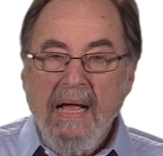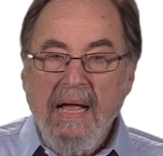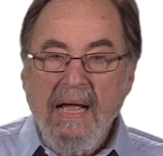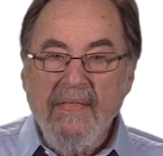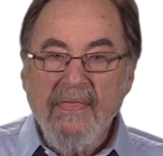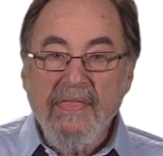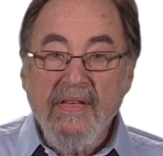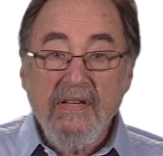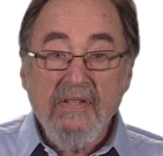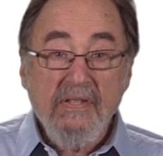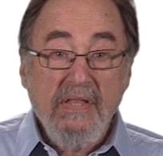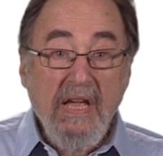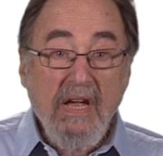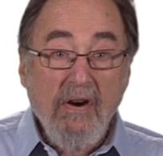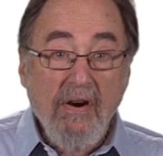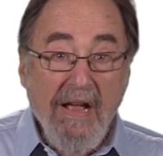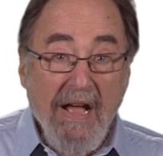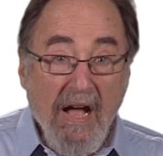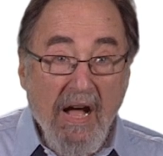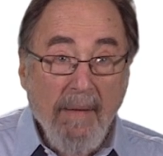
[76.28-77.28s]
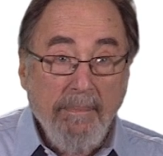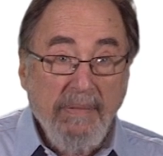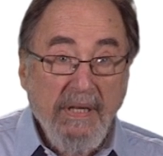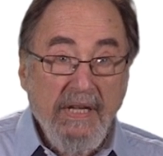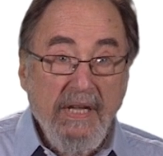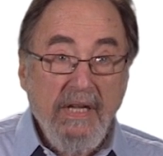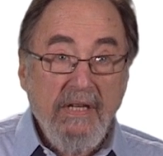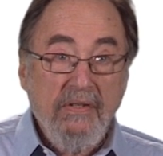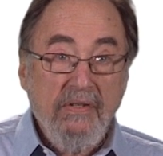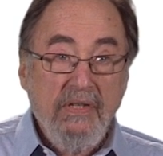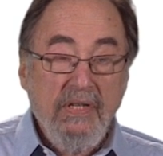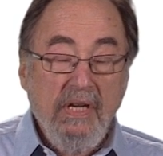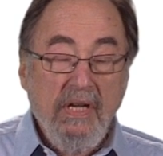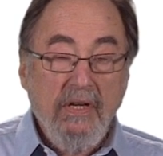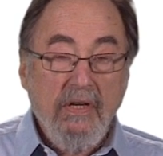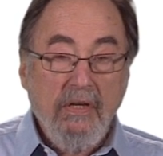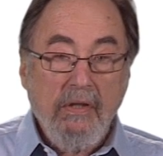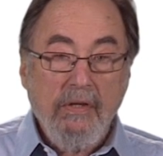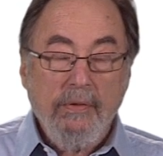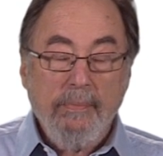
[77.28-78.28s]
and thus they are obligate
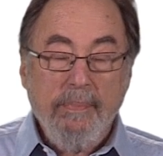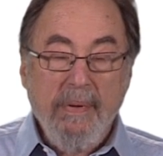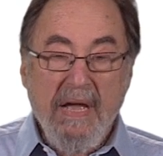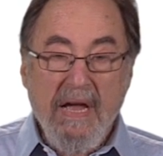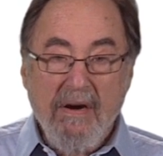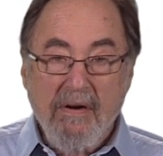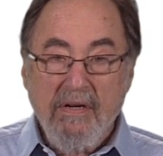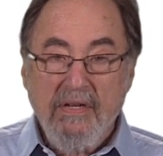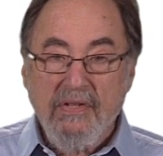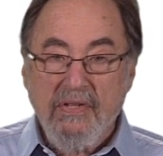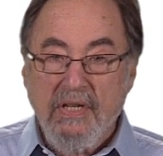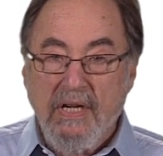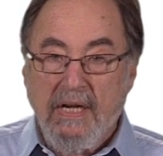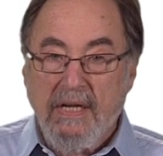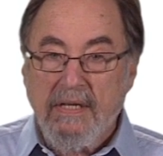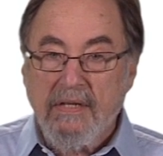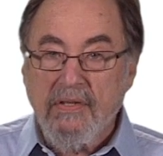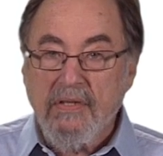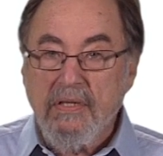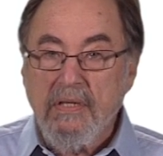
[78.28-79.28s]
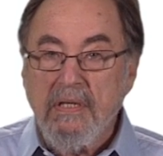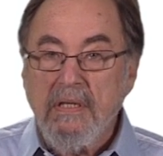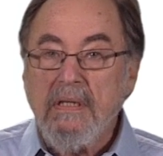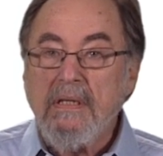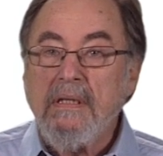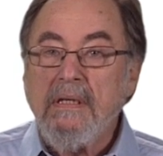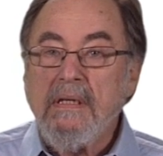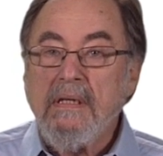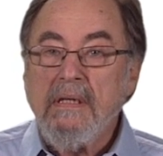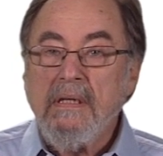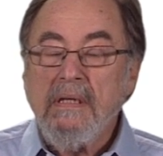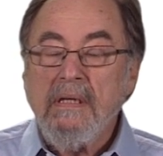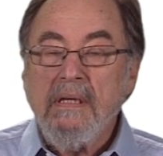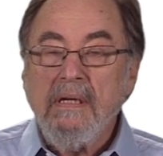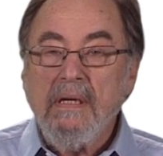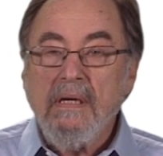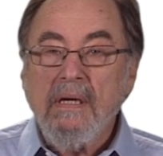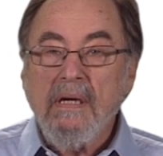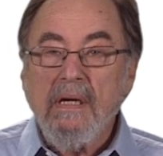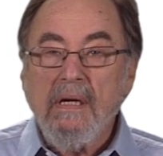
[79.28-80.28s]
cellular parasites.
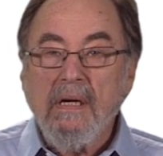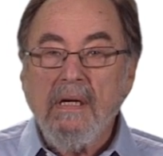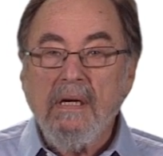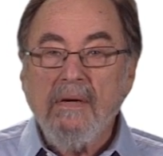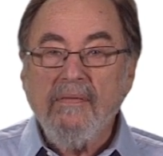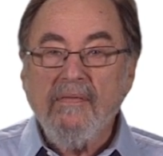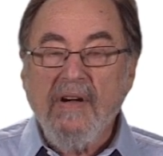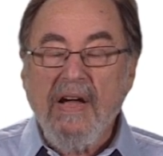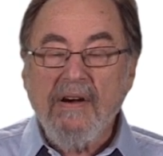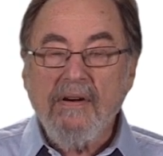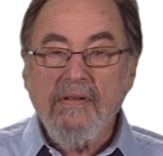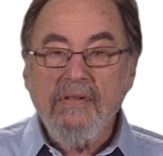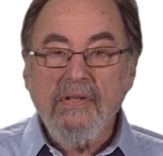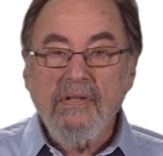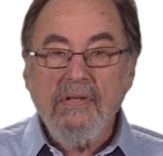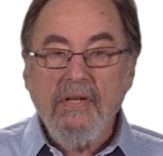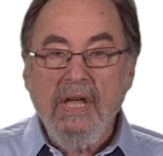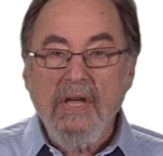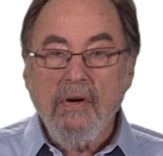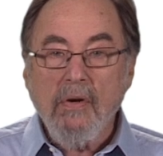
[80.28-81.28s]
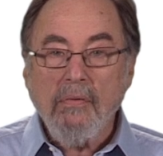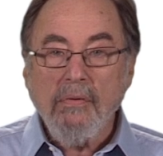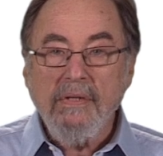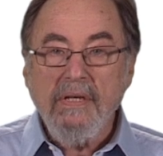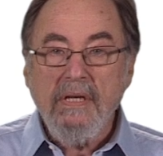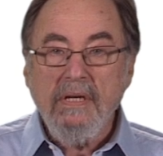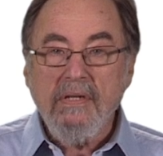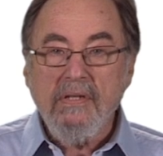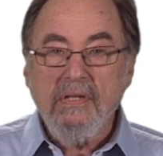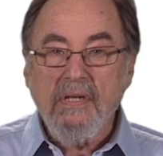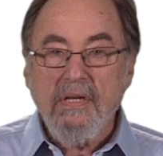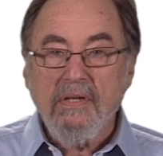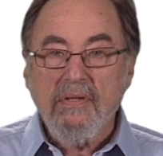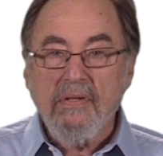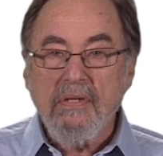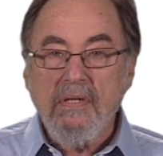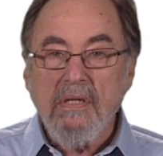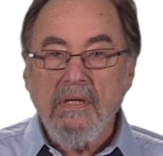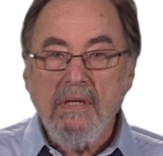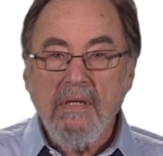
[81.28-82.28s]
Uh, viruses can only
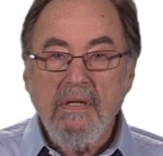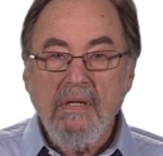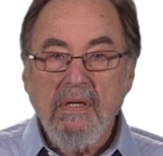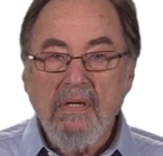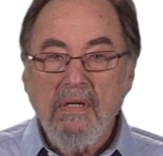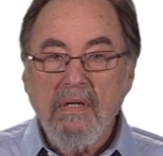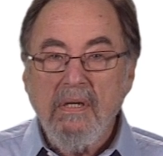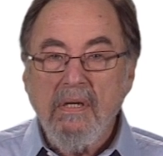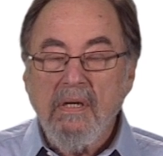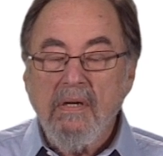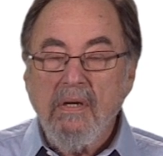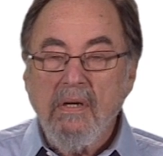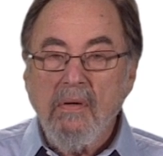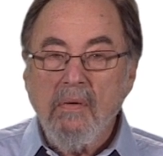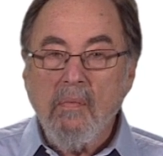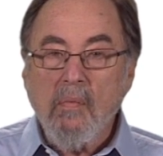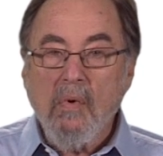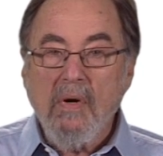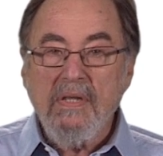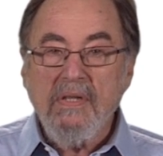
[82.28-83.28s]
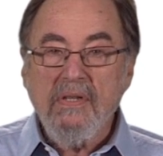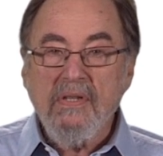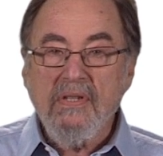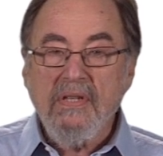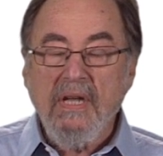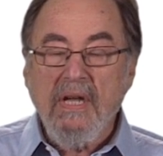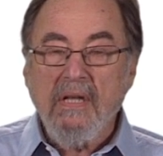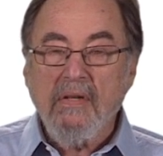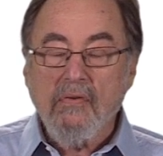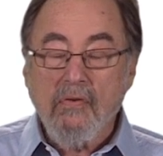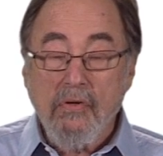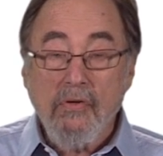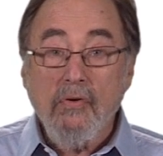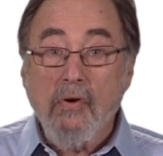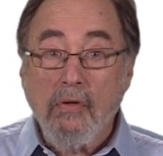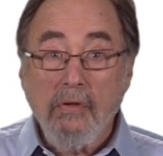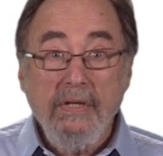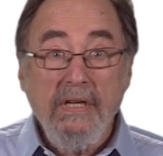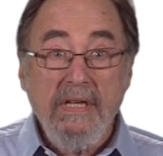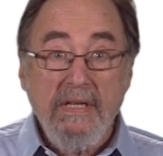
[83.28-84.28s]
exist once cell could
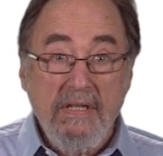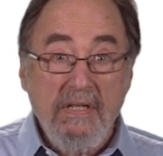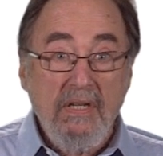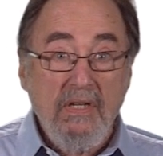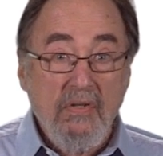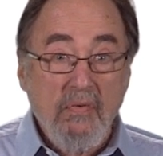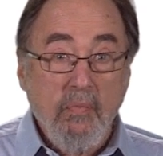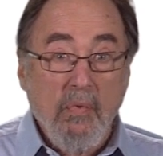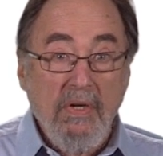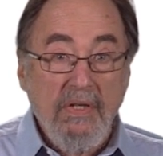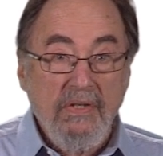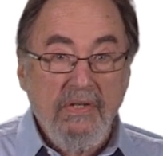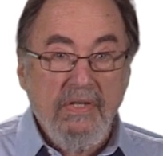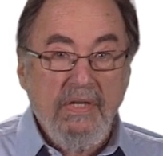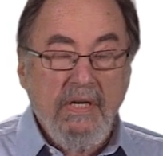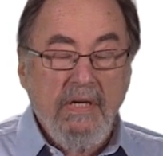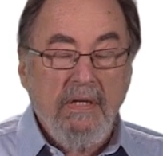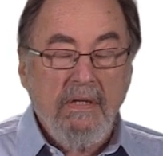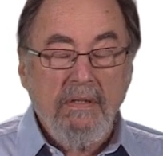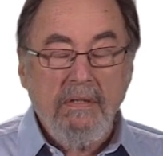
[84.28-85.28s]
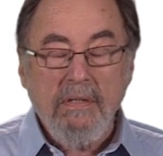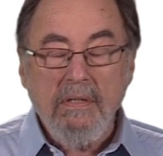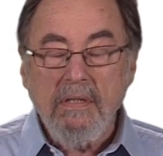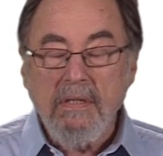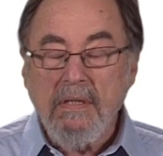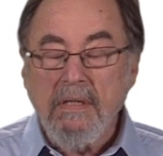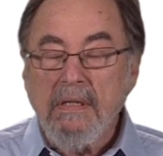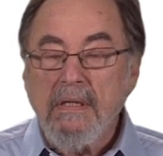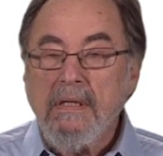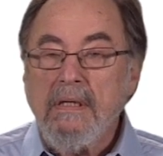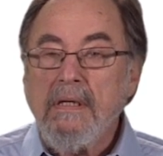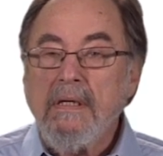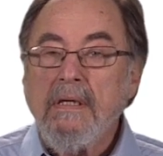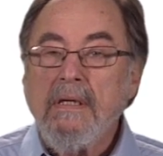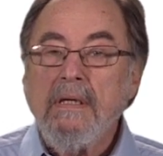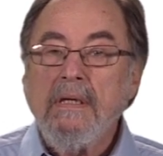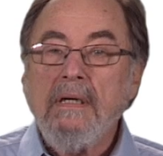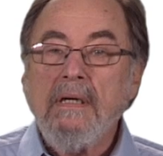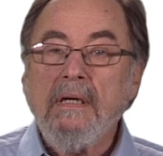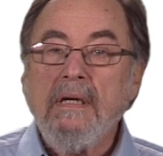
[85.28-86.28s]
only exist once cells
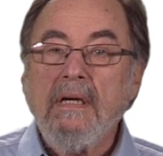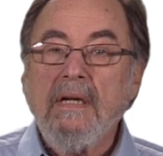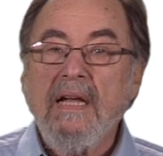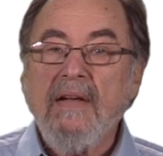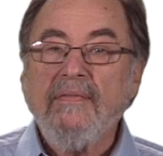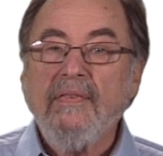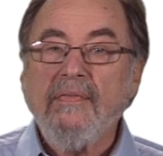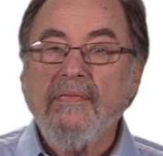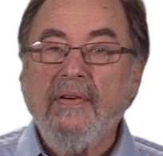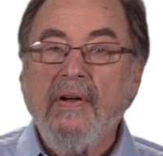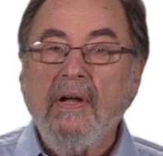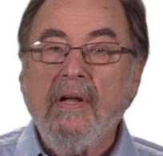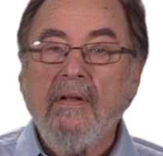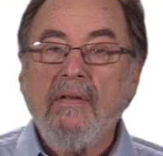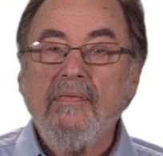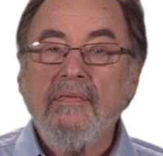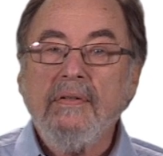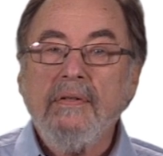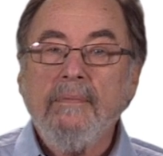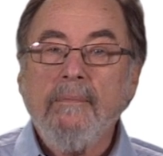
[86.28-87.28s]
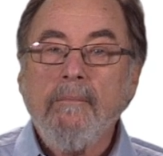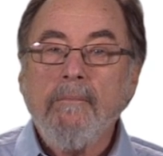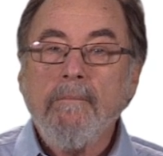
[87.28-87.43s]
uh, have evolved.